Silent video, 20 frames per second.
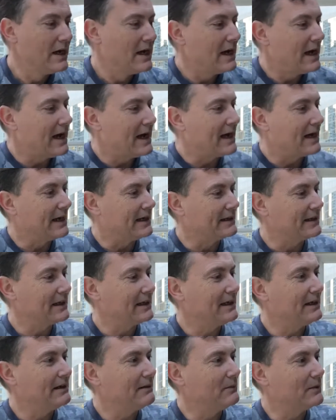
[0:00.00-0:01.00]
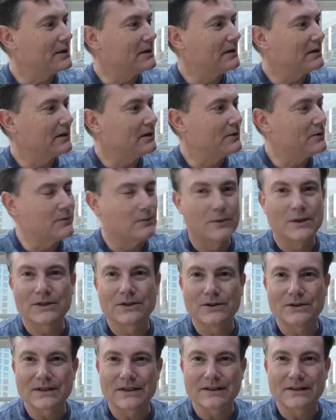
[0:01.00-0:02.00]
and he was
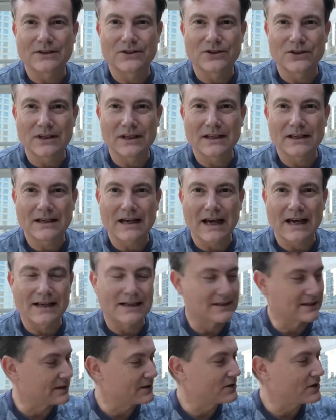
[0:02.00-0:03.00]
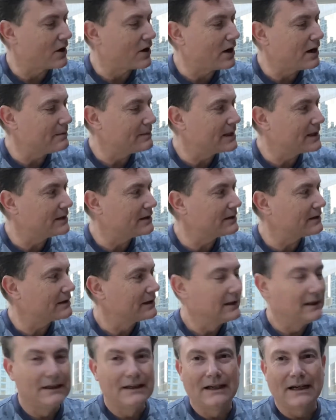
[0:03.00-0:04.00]
using the gin as the diamond,
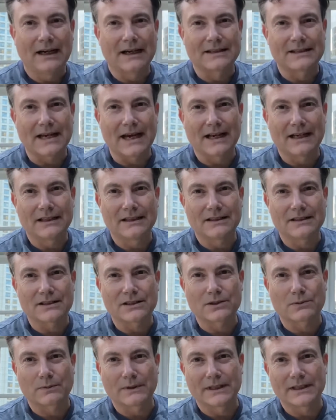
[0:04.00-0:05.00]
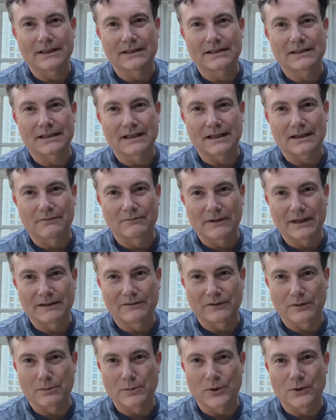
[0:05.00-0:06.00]
Italian sweet red
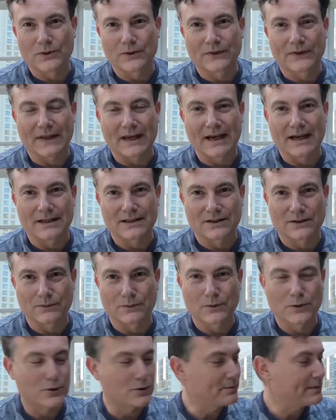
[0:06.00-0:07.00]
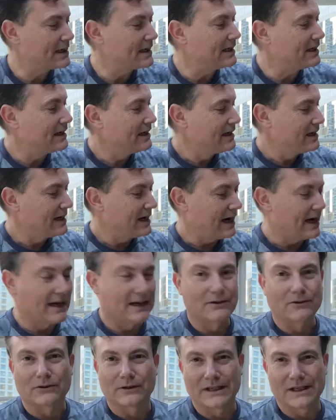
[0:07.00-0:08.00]
vermouth as the ruby,
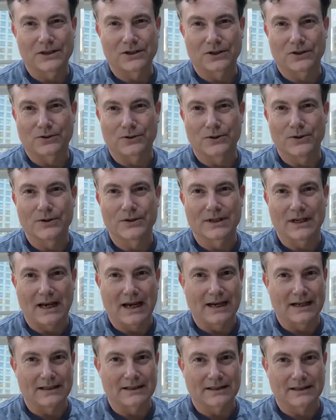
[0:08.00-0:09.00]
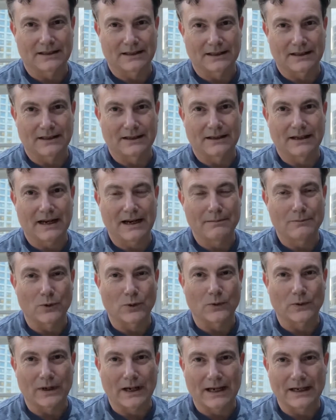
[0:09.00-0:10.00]
and green chartreuse as the
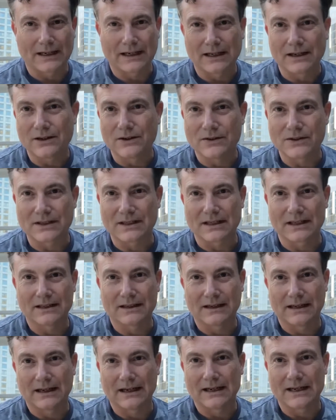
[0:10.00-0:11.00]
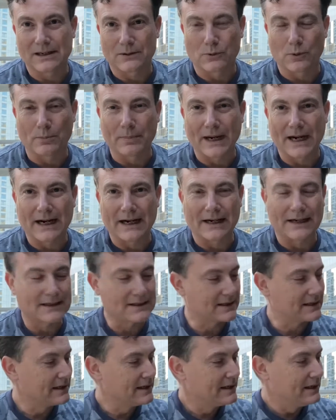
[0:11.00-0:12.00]
emerald, and he used equal
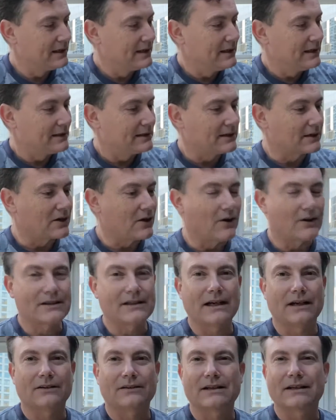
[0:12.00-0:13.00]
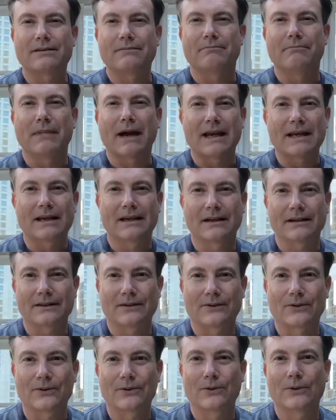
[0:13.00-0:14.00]
parts. The cocktail didn't make it
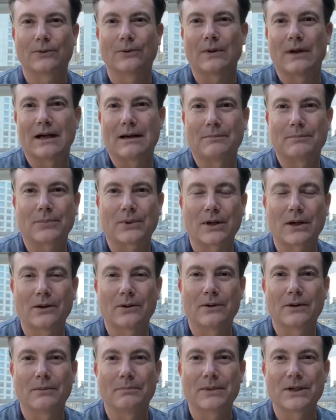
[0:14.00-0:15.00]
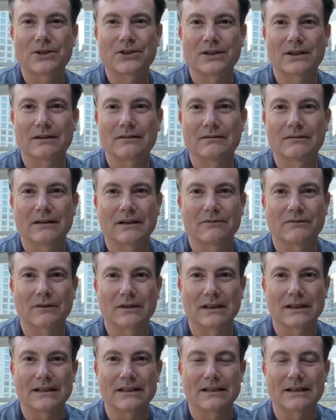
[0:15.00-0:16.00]
through prohibition. It
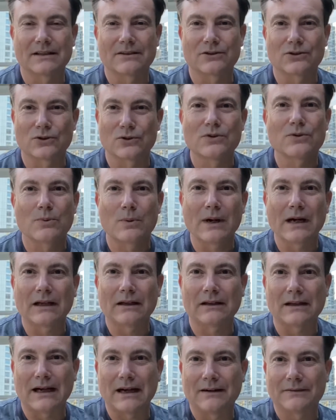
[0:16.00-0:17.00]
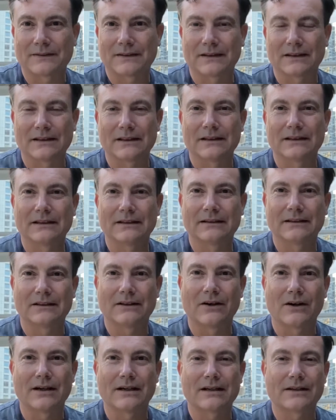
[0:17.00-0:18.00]
really didn't do well after the
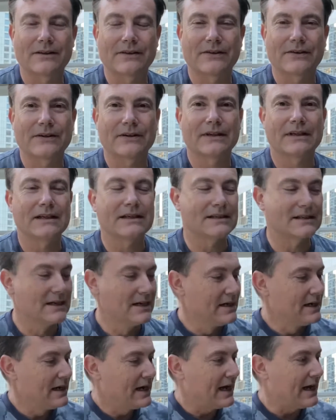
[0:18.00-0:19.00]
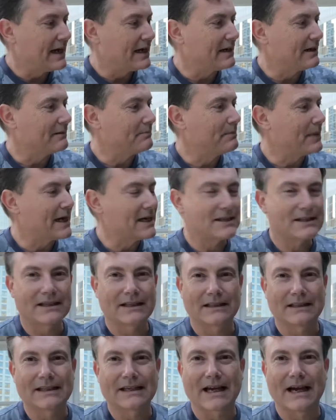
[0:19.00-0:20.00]
1930s, and it
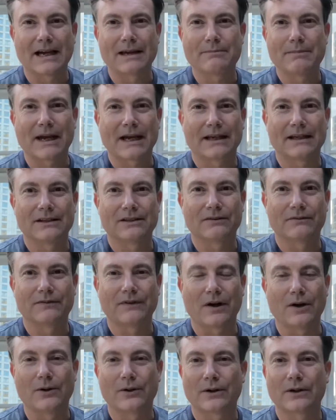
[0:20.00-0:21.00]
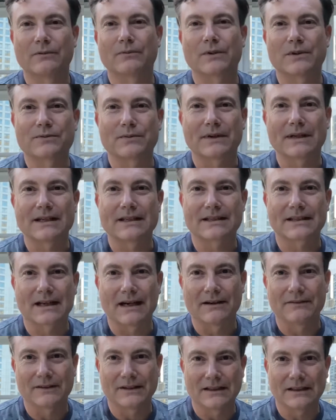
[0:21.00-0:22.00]
basically came back into vogue and was
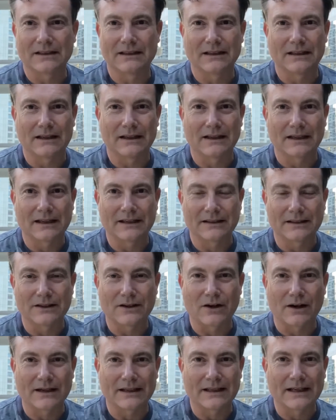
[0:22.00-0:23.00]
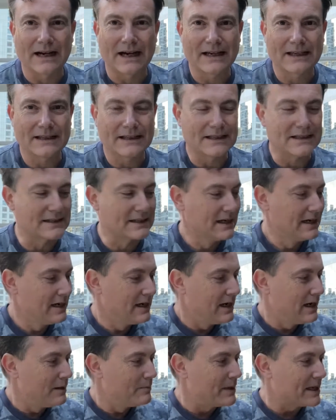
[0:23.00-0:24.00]
rediscovered in the 1980s.
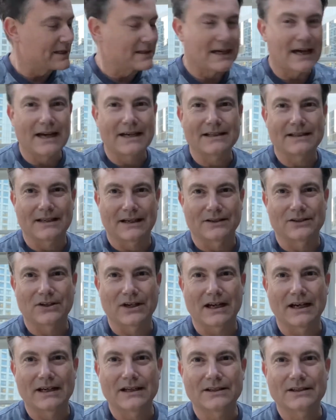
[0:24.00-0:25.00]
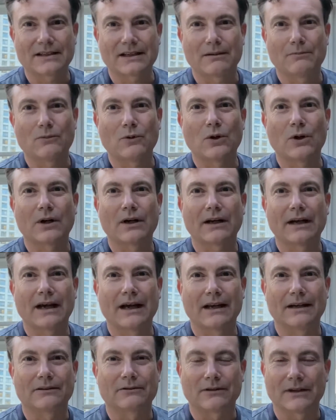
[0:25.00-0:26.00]
But tastes had changed somewhat,
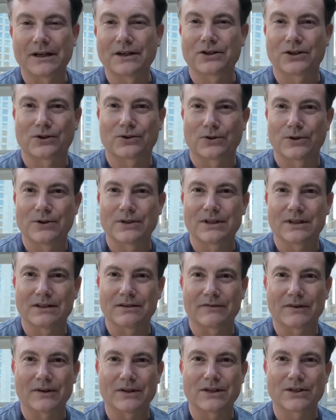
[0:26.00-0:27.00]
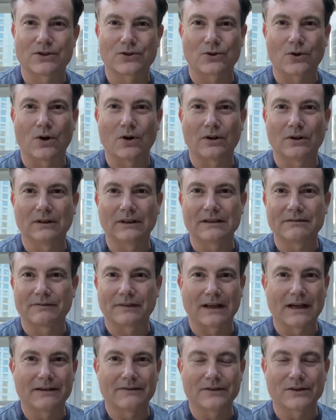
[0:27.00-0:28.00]
and green chartreuse is a very strongly
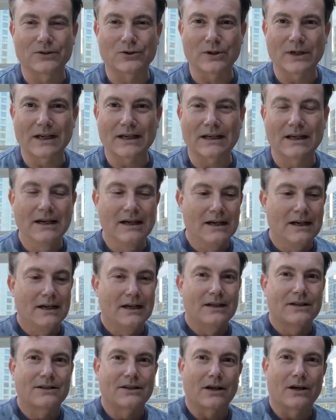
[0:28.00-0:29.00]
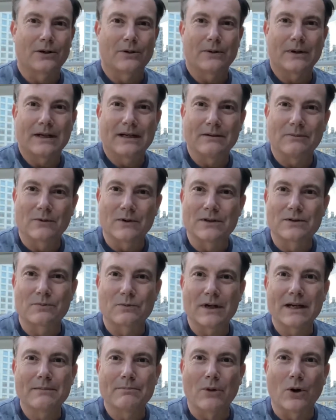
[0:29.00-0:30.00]
flavoured drink, so it was
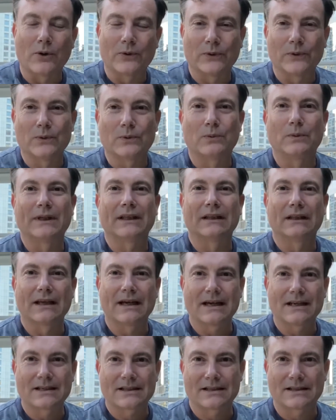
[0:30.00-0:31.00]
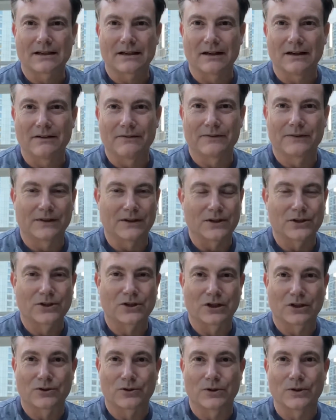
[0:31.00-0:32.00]
remodeled with less of the
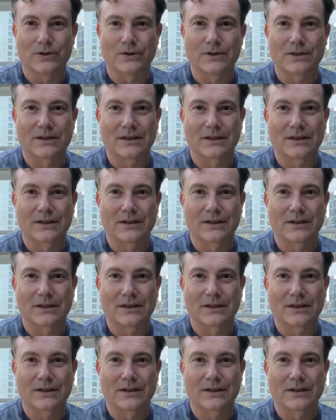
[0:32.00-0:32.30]
chartreuse.